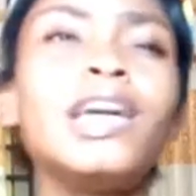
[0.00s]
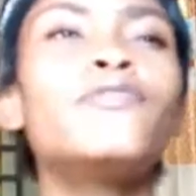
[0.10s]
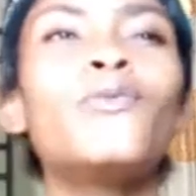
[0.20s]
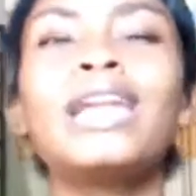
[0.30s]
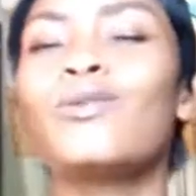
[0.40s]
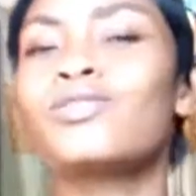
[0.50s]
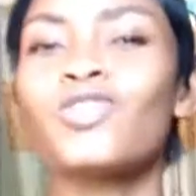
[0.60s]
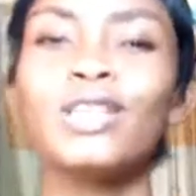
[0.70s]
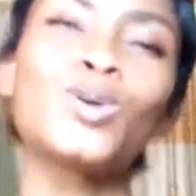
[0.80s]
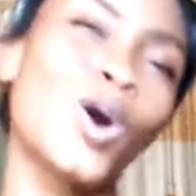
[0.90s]
even when I was
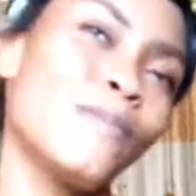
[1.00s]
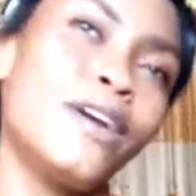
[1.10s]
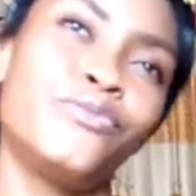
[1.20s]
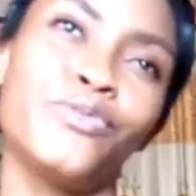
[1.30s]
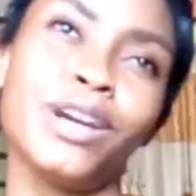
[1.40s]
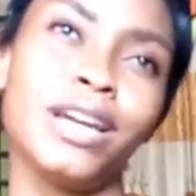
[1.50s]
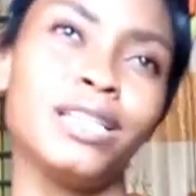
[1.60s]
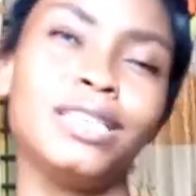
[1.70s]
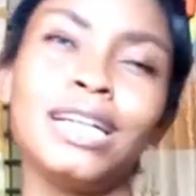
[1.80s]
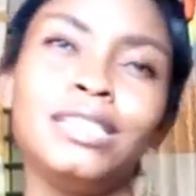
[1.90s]
trying to hug my
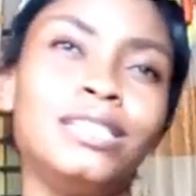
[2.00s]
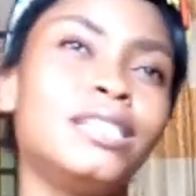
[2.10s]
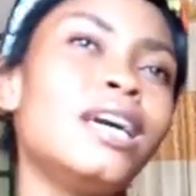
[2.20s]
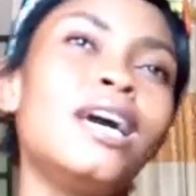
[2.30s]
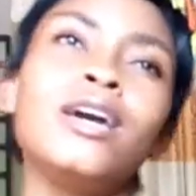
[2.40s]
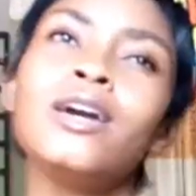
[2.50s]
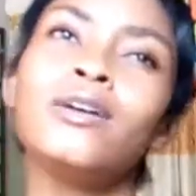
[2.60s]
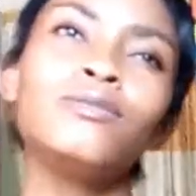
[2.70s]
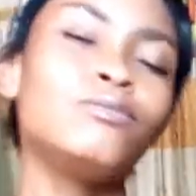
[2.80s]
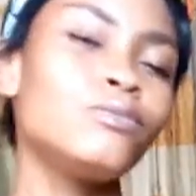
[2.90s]
friend
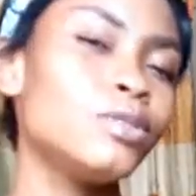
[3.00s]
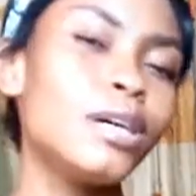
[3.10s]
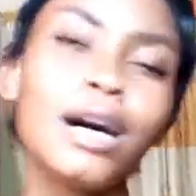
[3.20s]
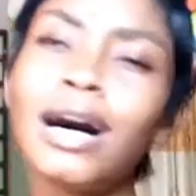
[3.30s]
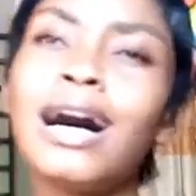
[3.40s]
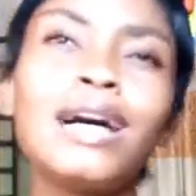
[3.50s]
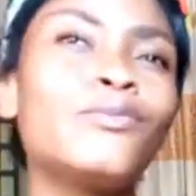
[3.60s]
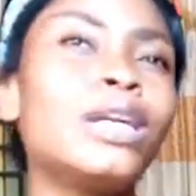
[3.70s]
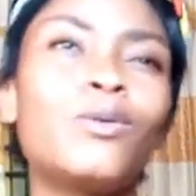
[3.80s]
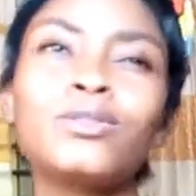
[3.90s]

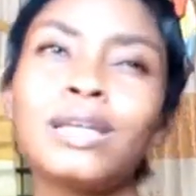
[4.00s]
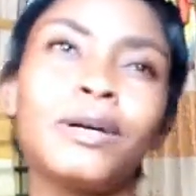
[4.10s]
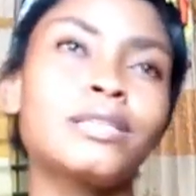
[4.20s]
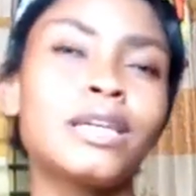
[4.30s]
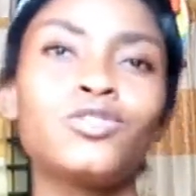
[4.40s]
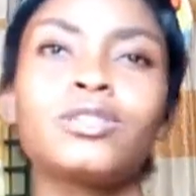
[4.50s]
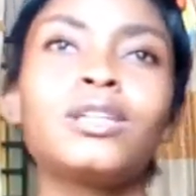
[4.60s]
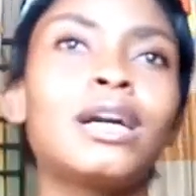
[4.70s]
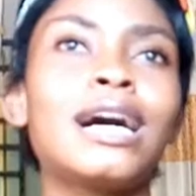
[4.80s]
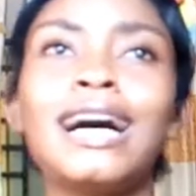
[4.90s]
and when I was about entering
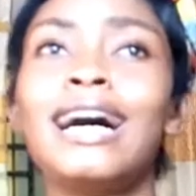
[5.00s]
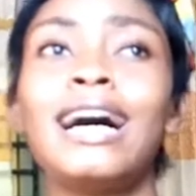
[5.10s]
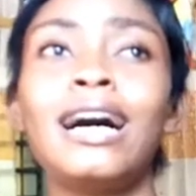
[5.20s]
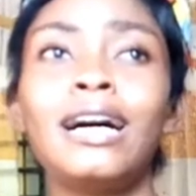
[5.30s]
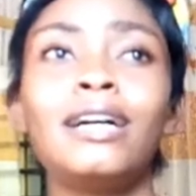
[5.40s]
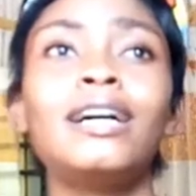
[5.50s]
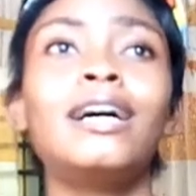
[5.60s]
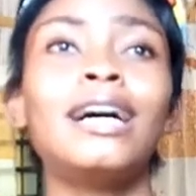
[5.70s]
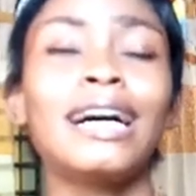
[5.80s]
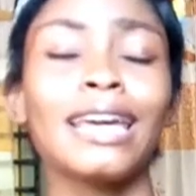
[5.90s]
the car,
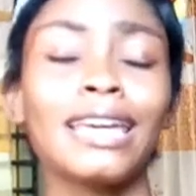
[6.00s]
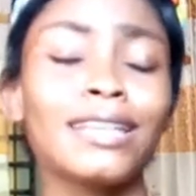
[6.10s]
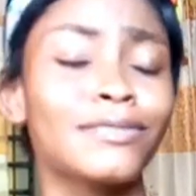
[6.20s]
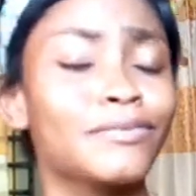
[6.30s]
I